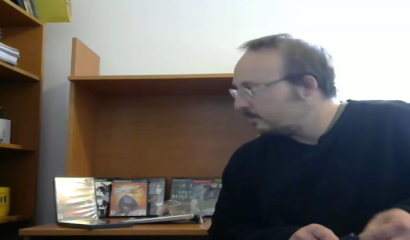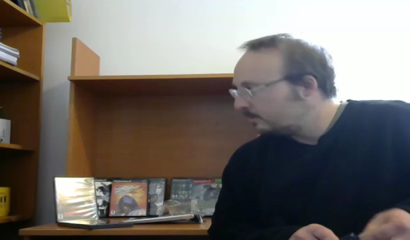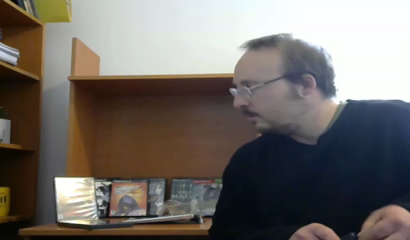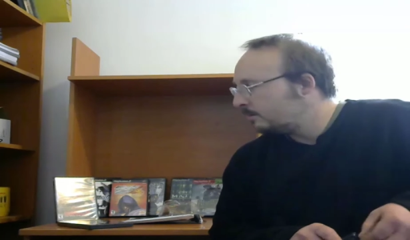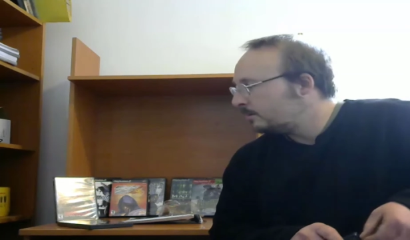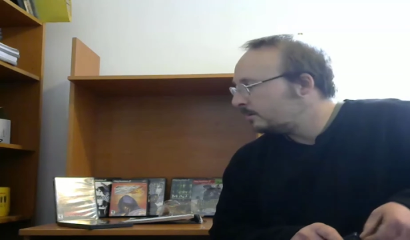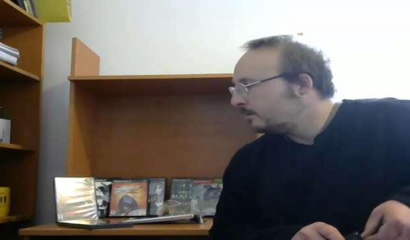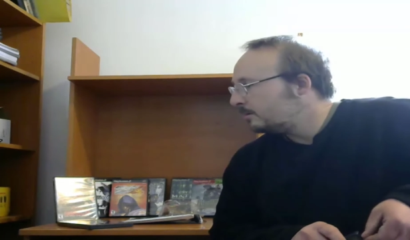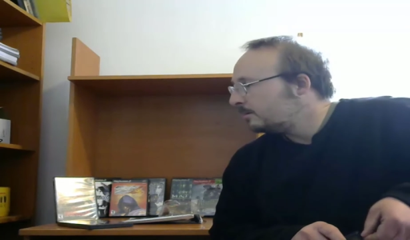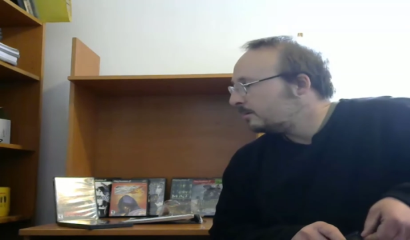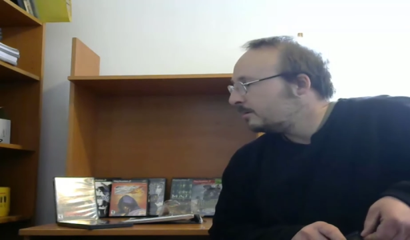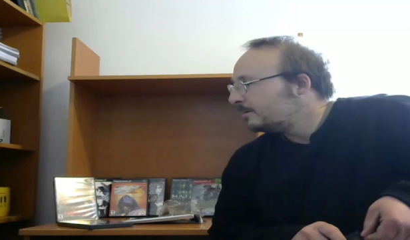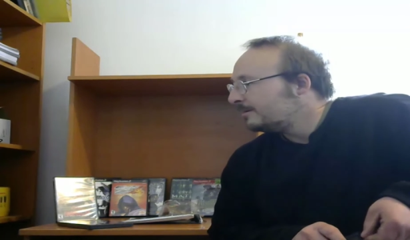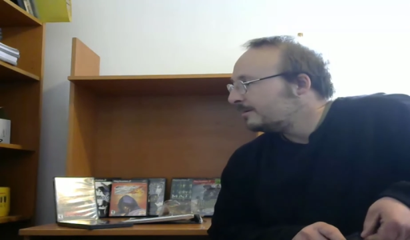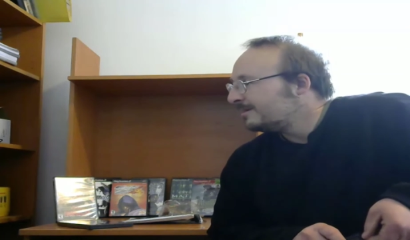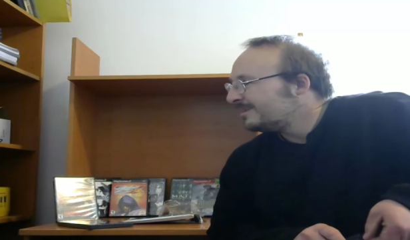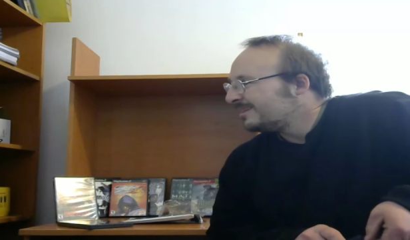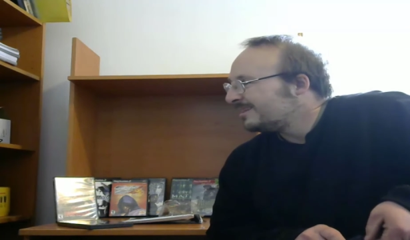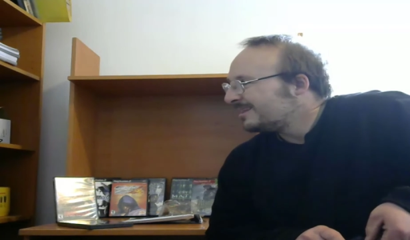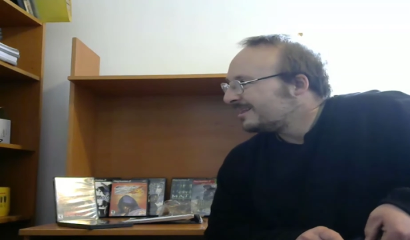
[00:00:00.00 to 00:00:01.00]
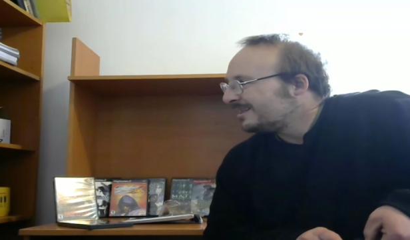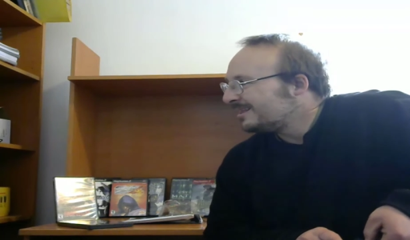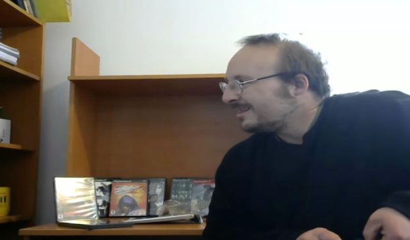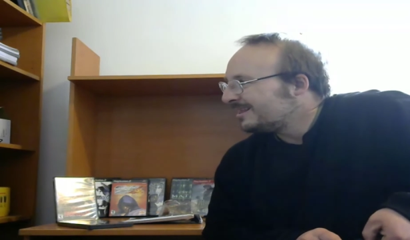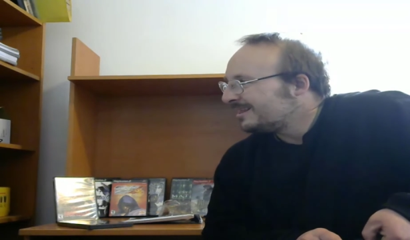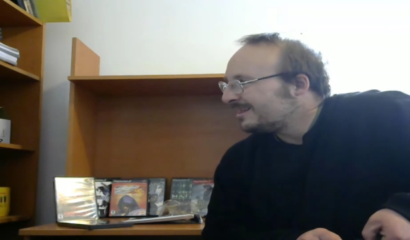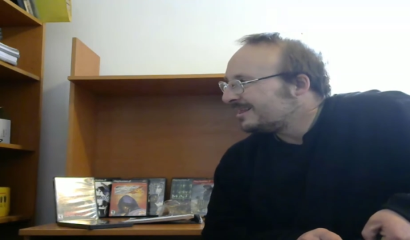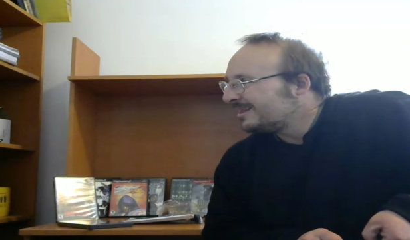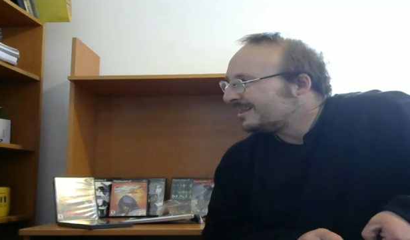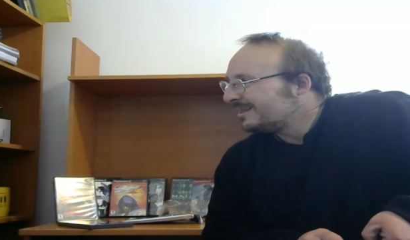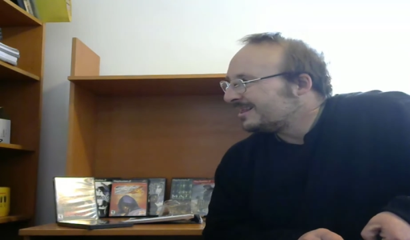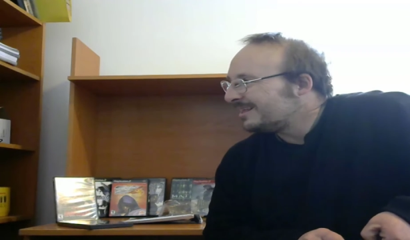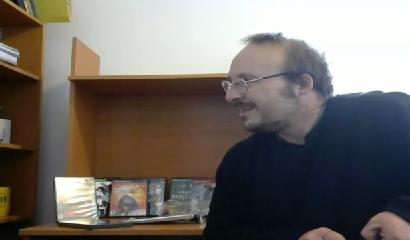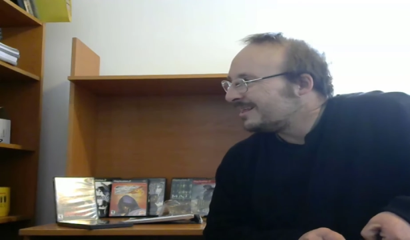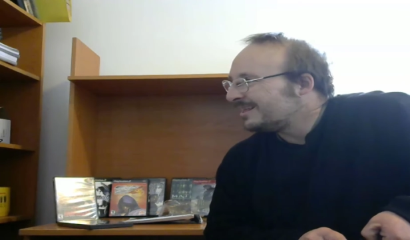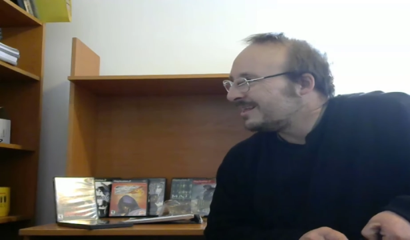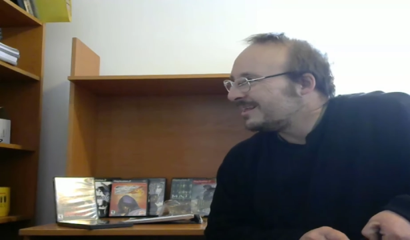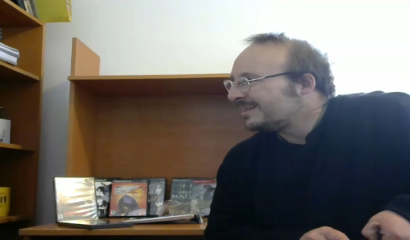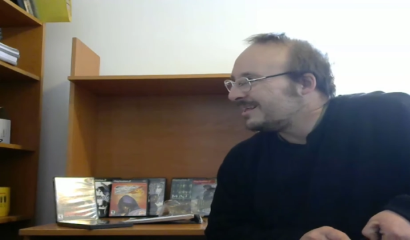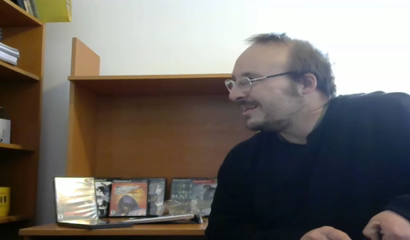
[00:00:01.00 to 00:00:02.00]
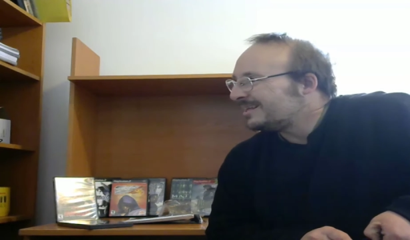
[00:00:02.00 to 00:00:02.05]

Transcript: (no one is talking)